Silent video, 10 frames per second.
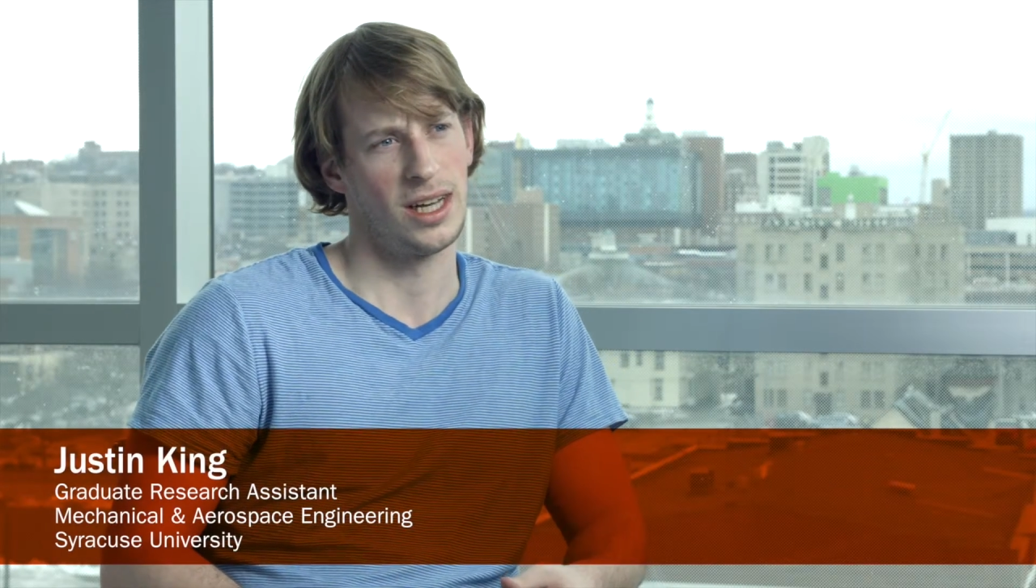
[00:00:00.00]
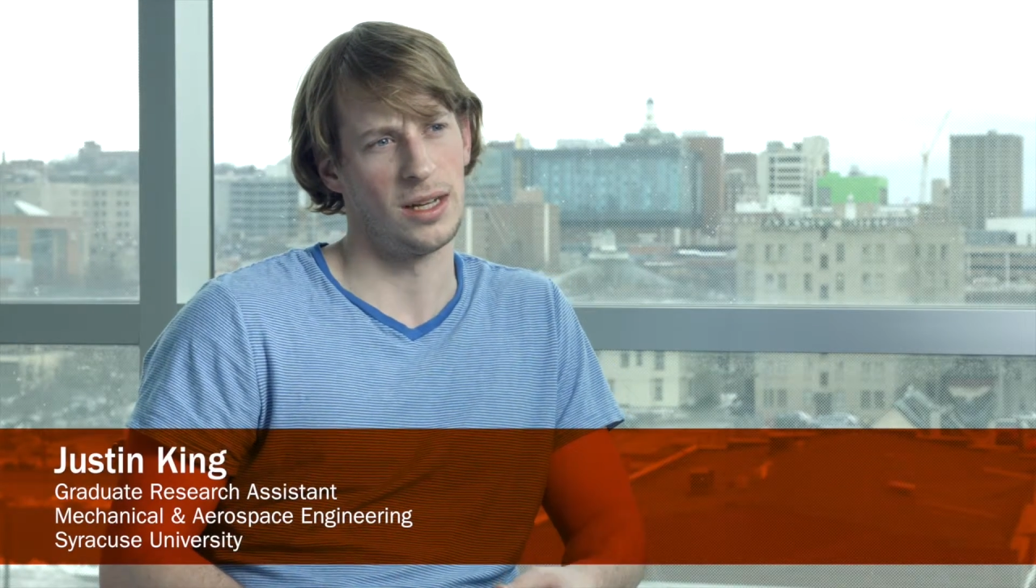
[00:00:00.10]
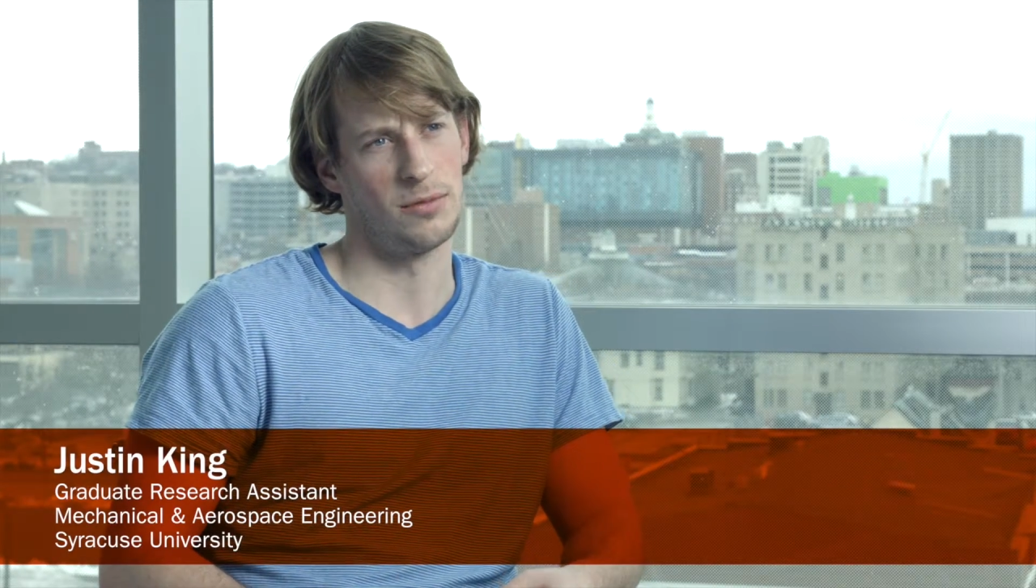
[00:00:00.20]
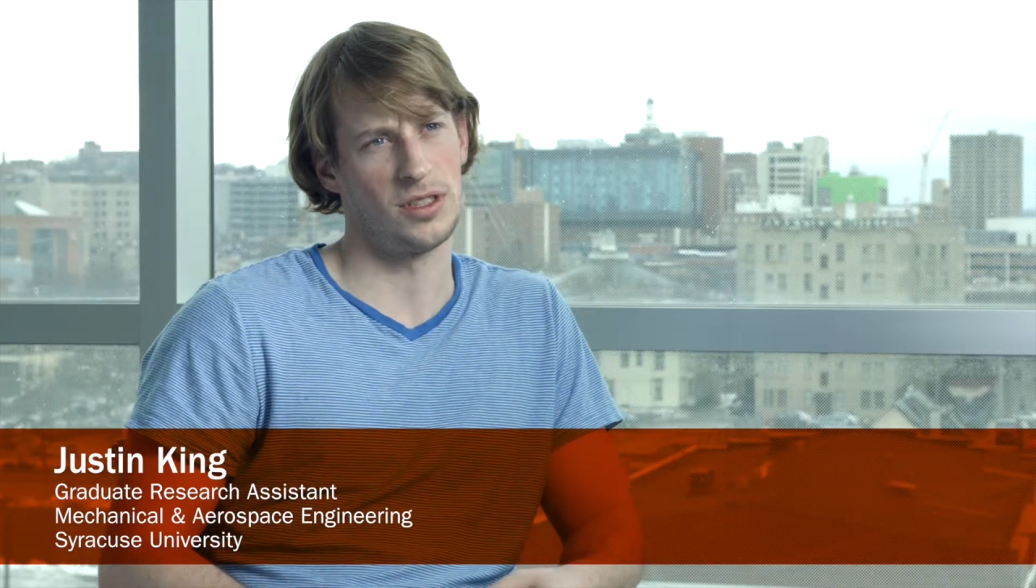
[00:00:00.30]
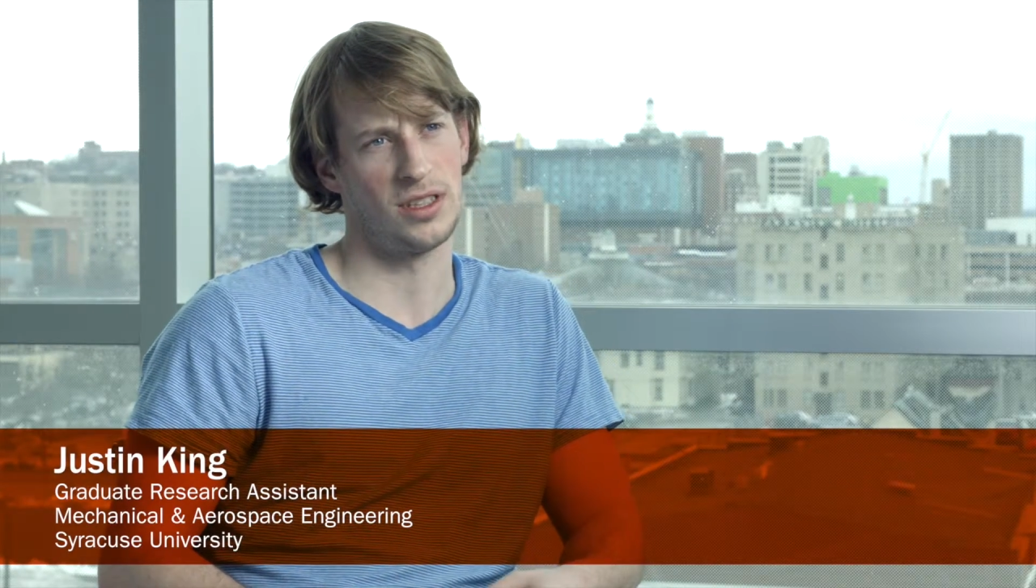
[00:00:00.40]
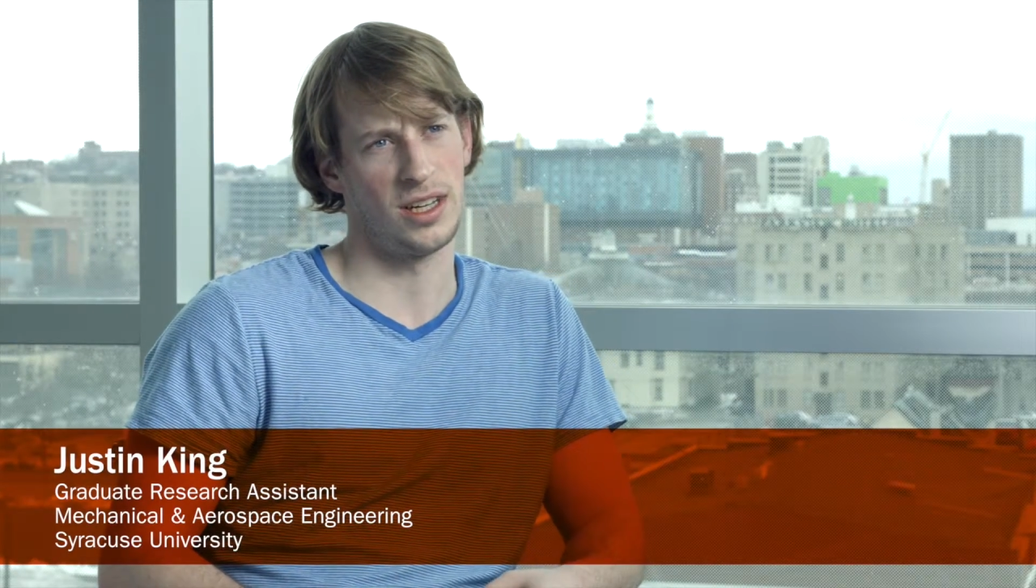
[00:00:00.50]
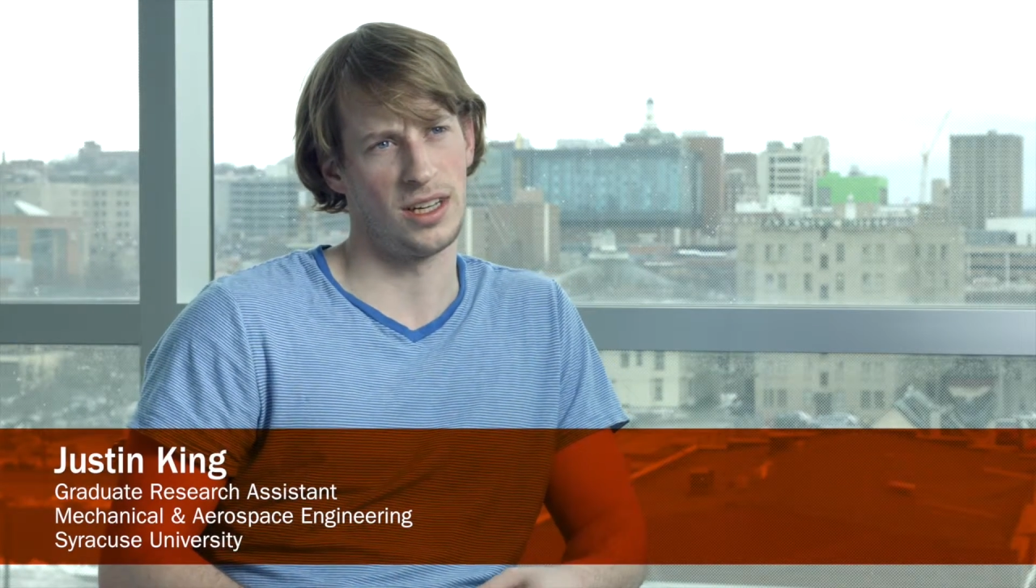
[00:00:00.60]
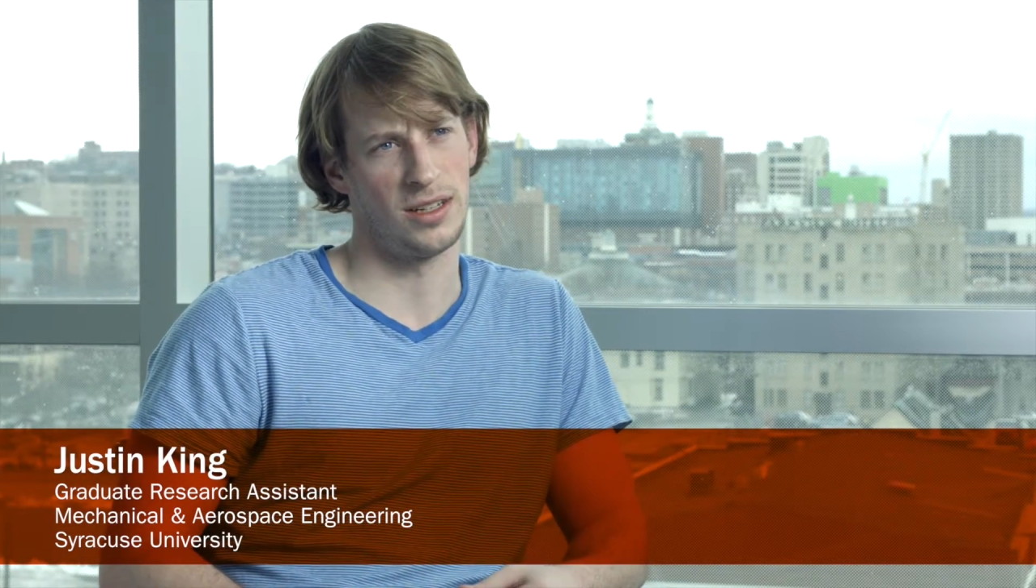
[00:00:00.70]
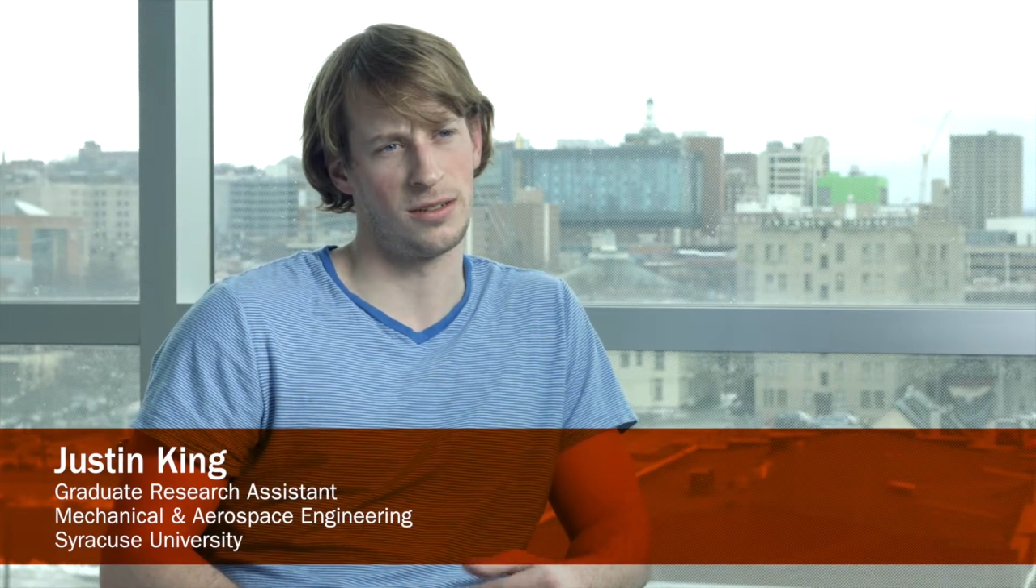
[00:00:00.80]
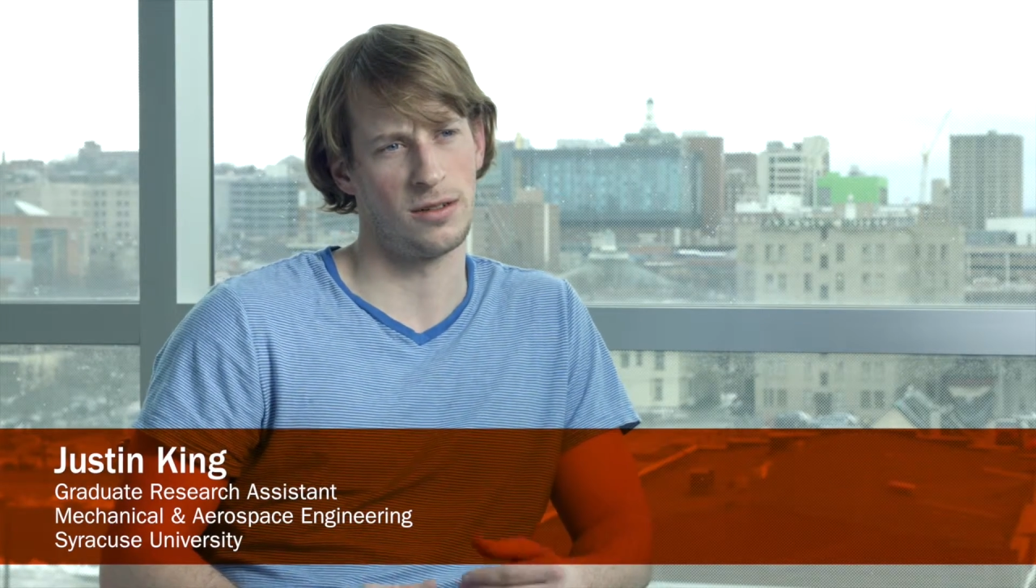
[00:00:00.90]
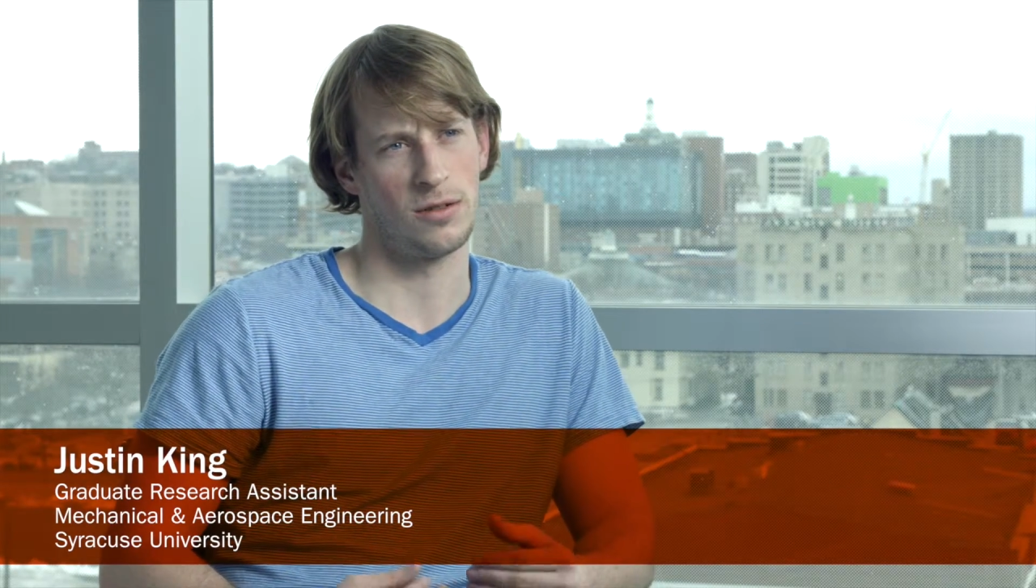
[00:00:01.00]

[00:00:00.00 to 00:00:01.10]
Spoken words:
and we say,